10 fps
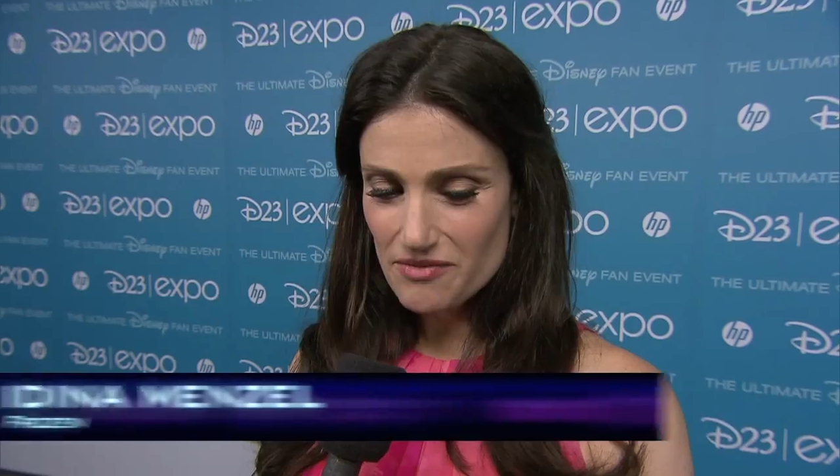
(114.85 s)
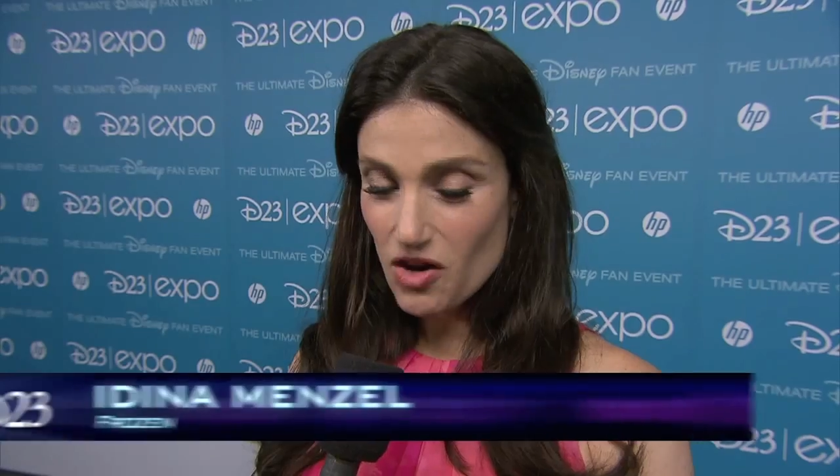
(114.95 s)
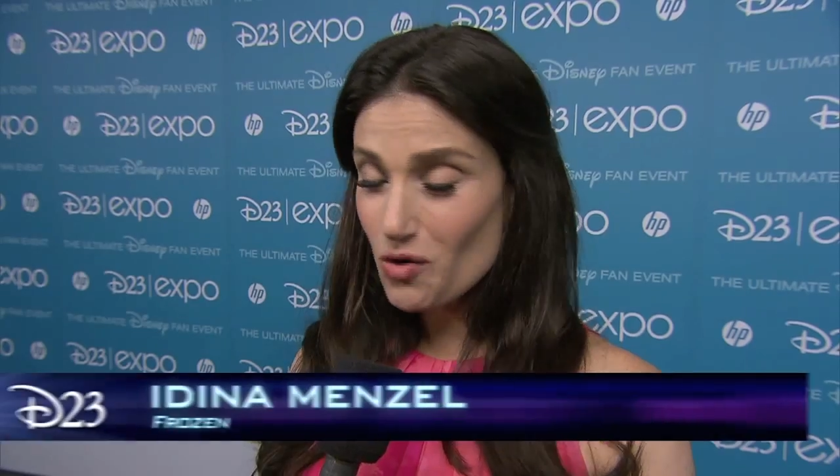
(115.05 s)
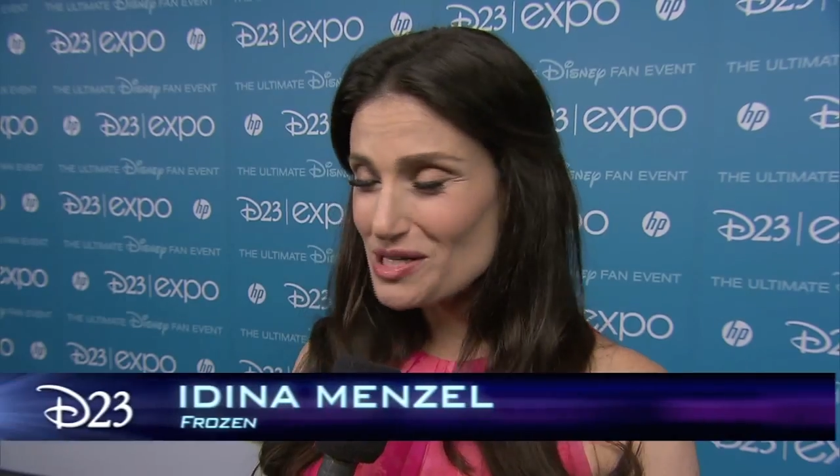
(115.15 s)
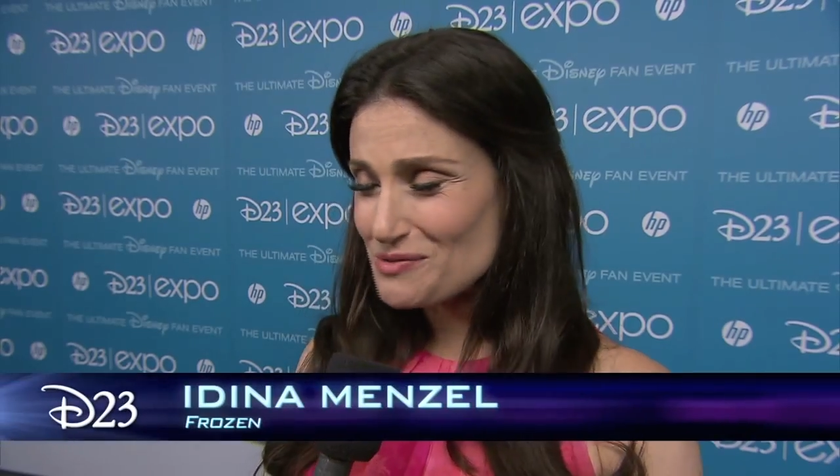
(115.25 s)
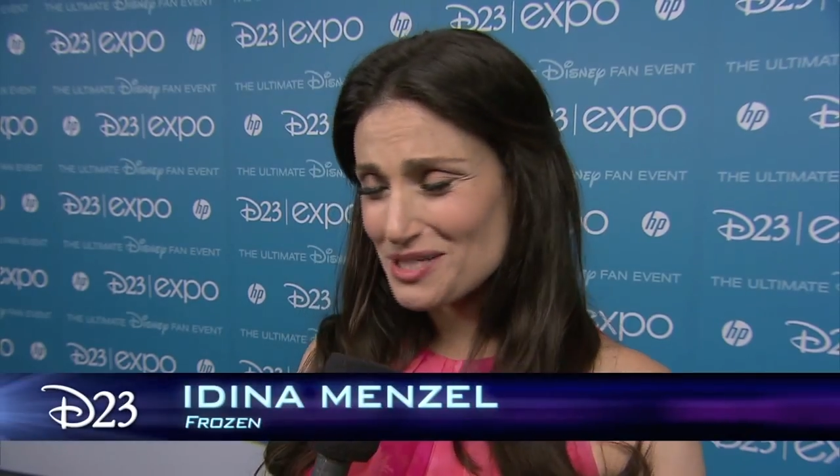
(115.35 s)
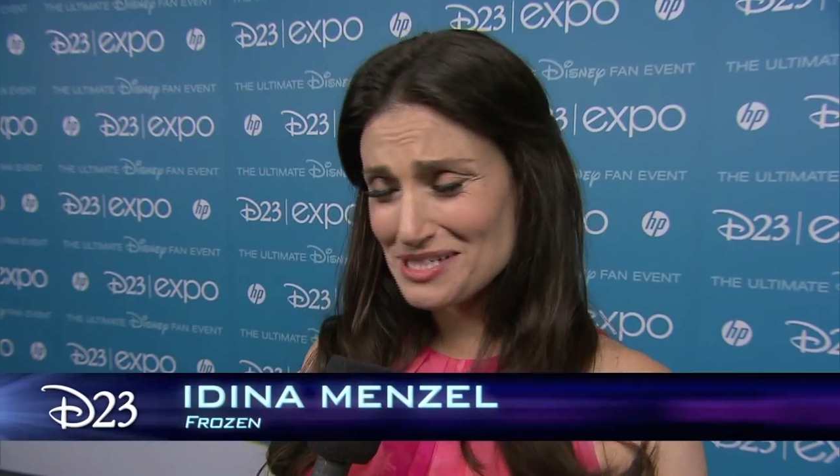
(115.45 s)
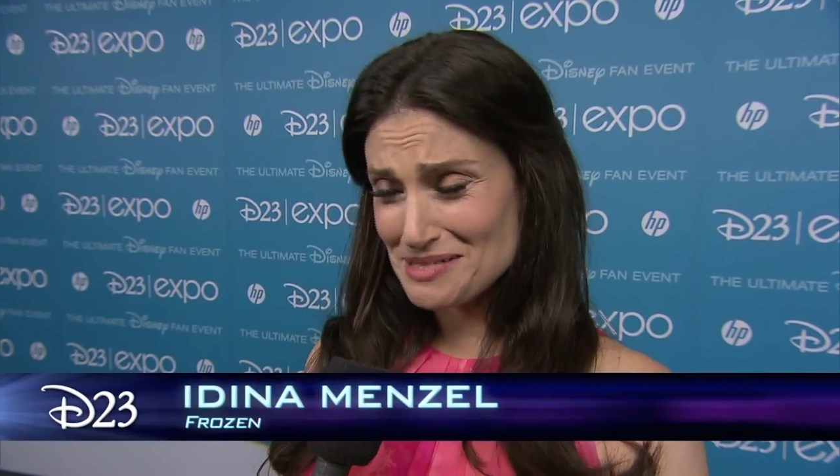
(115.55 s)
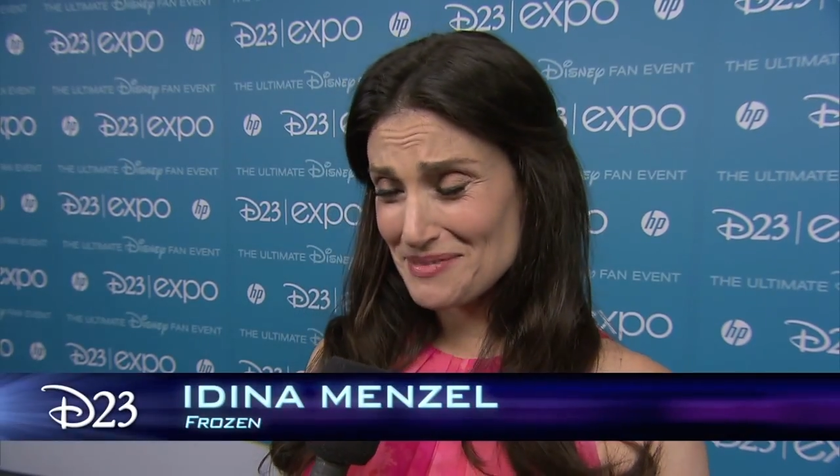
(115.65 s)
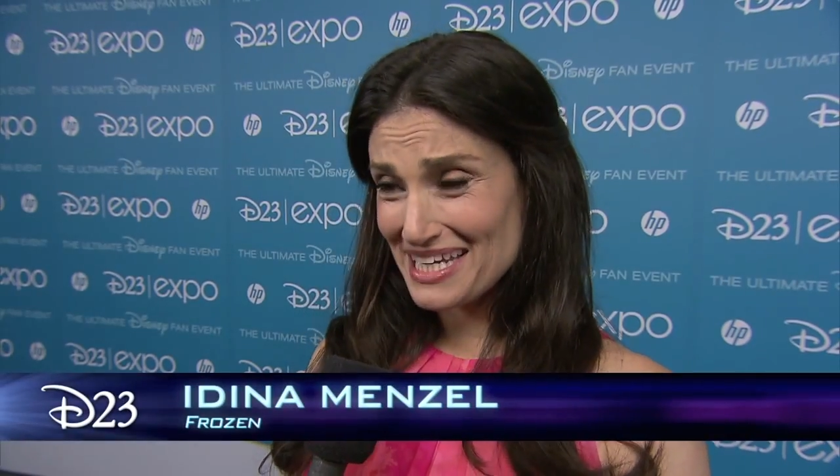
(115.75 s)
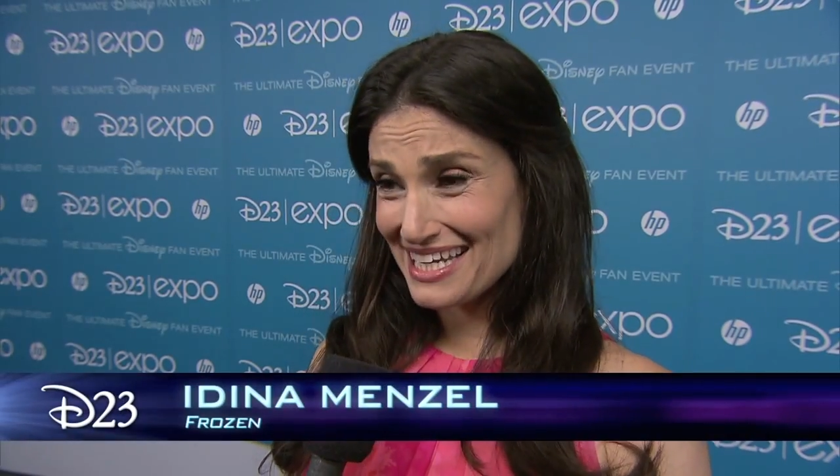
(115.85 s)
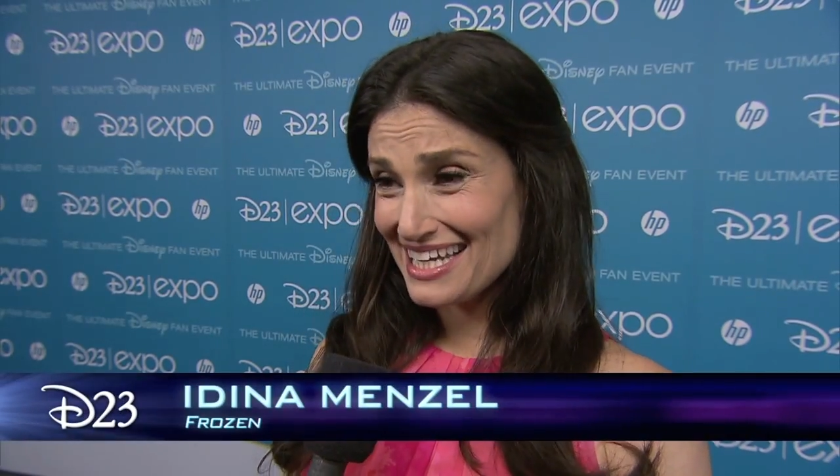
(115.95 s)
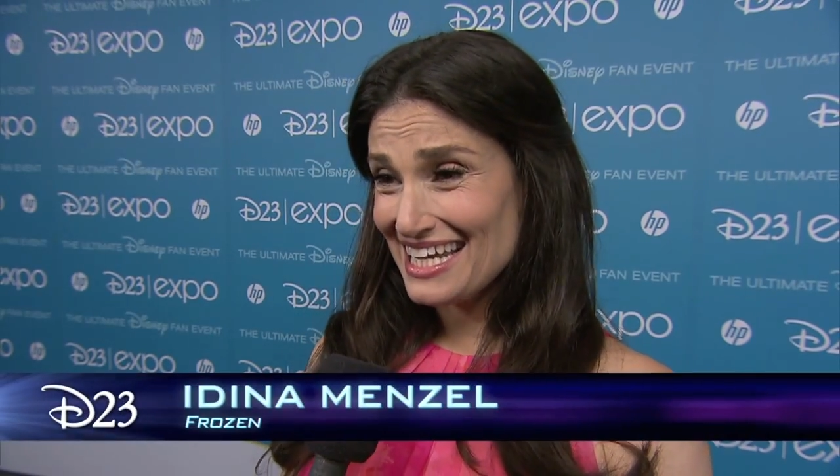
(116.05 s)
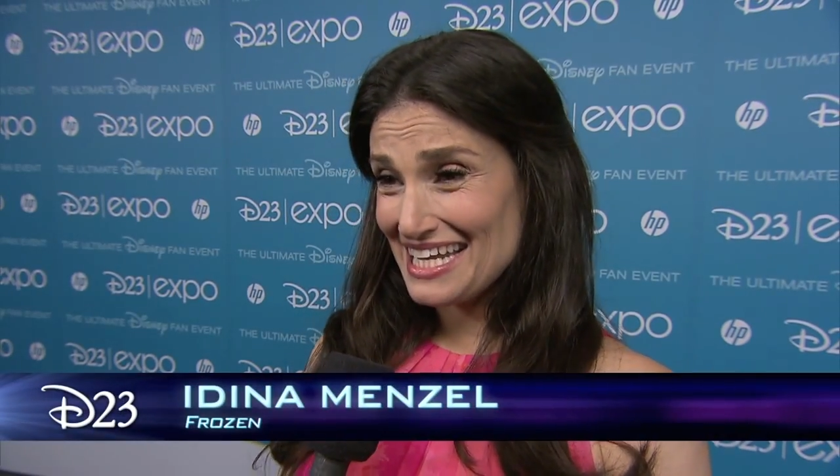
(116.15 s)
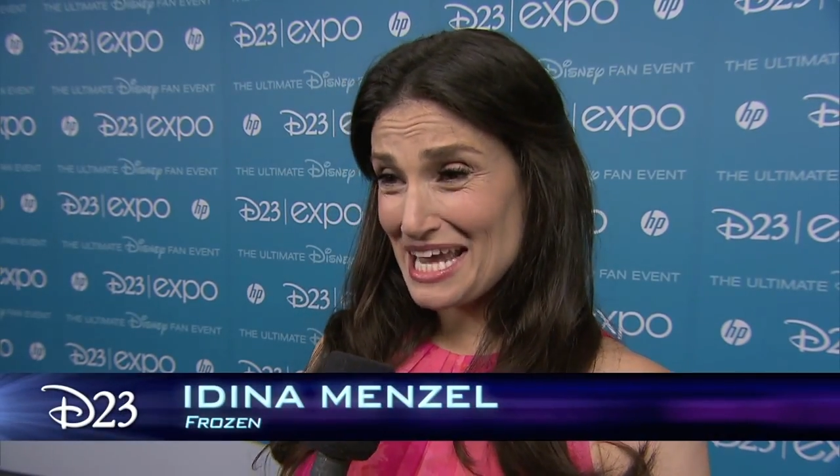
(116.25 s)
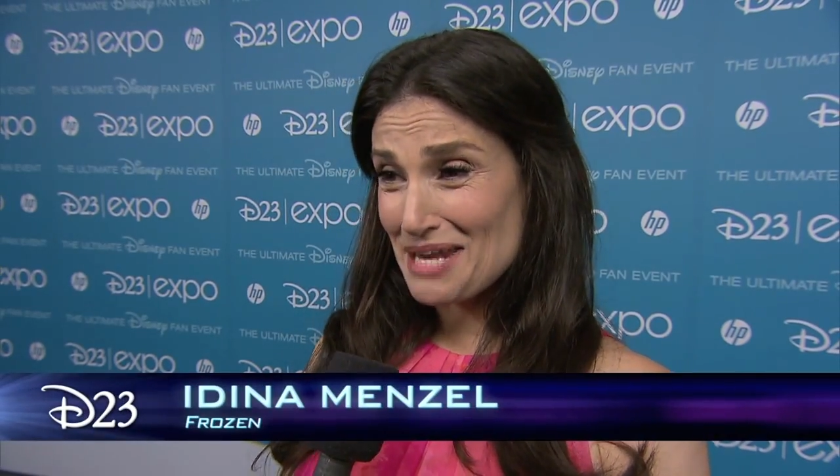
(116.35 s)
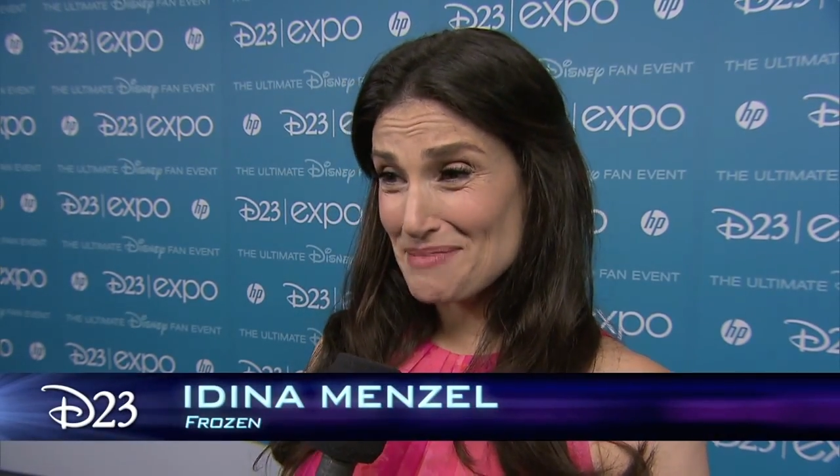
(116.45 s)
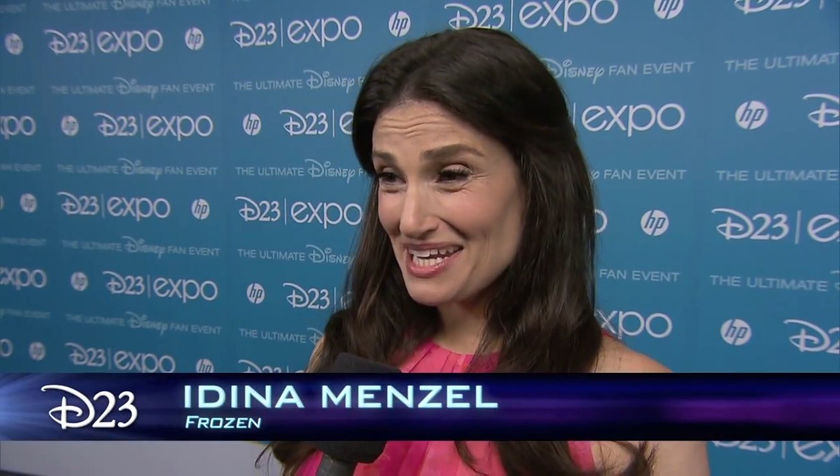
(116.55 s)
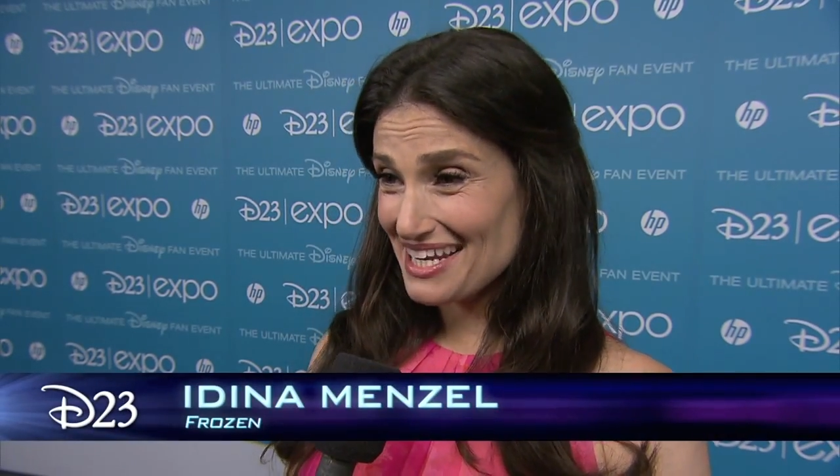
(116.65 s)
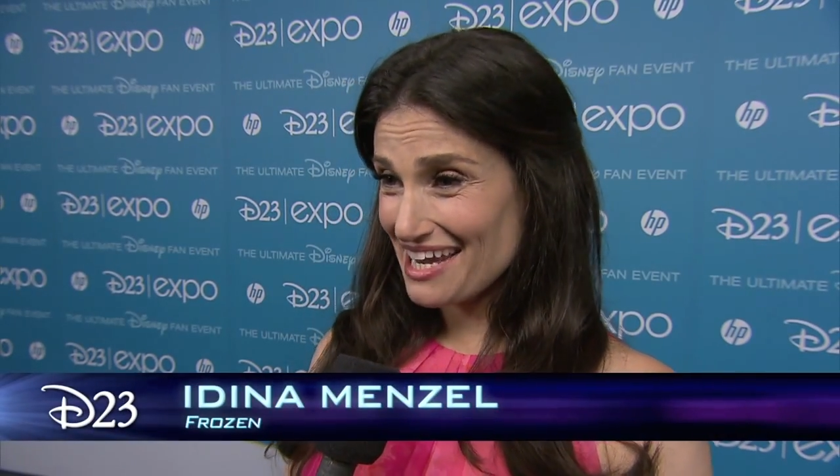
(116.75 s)
I've always wanted to be an
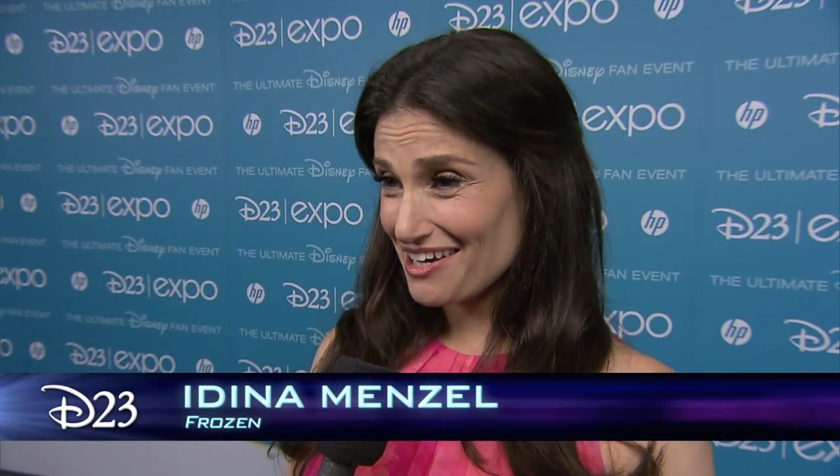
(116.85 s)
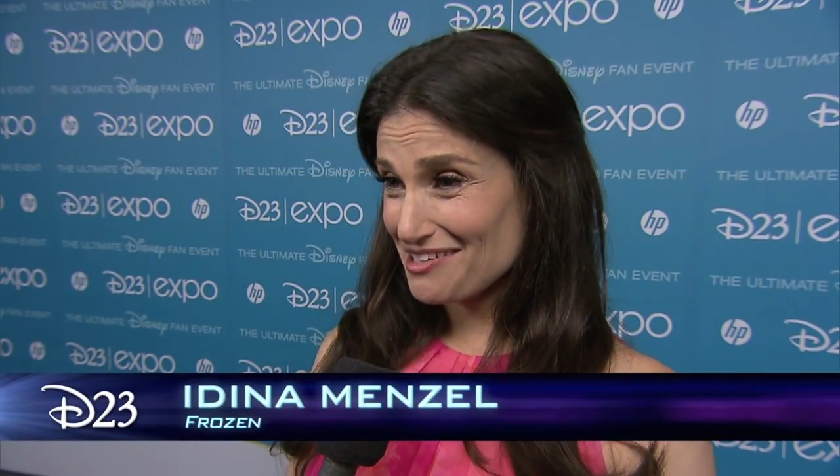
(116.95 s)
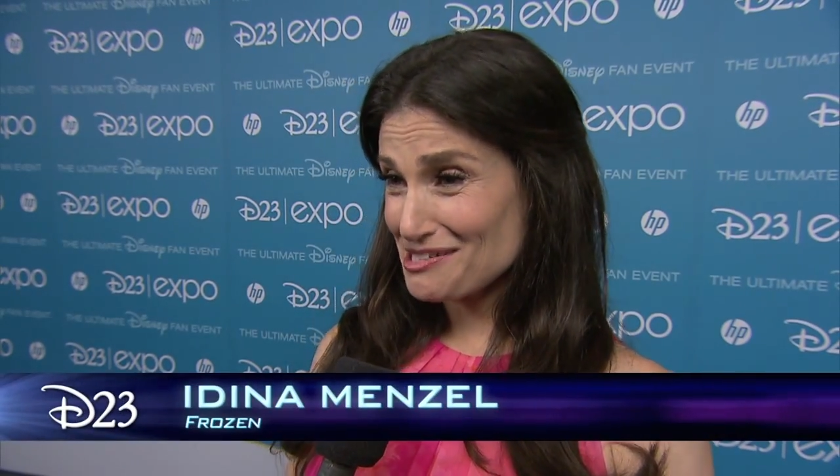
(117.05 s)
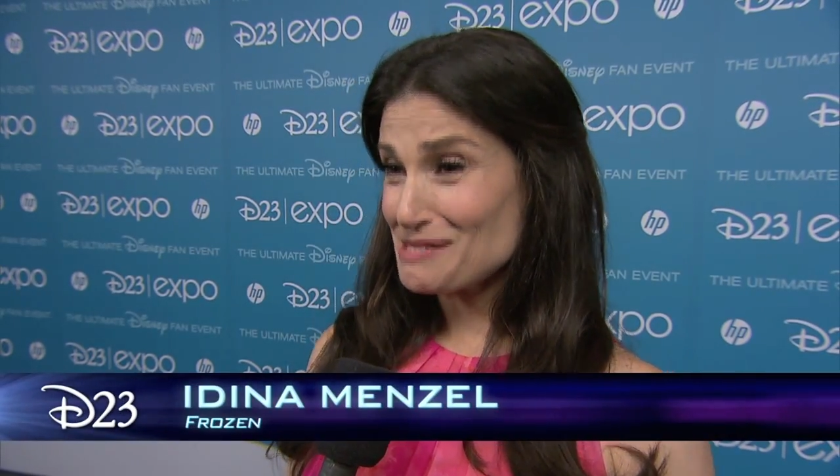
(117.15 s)
animated character,